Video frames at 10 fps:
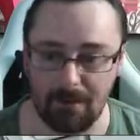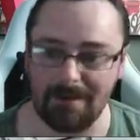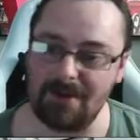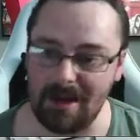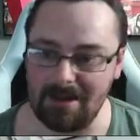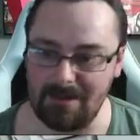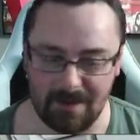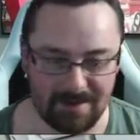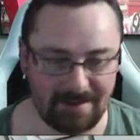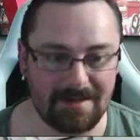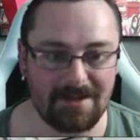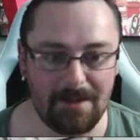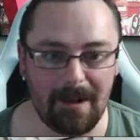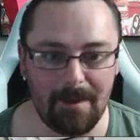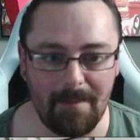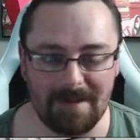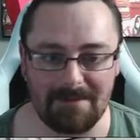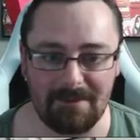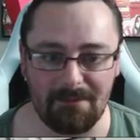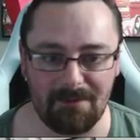going to change because these are going to make a
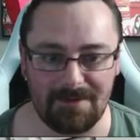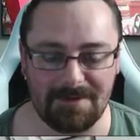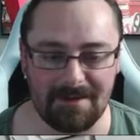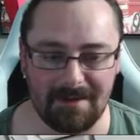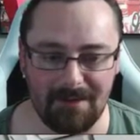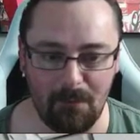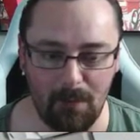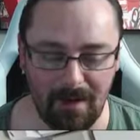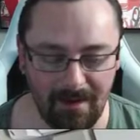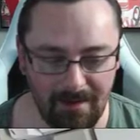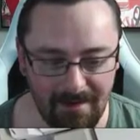massive difference to the giveaway.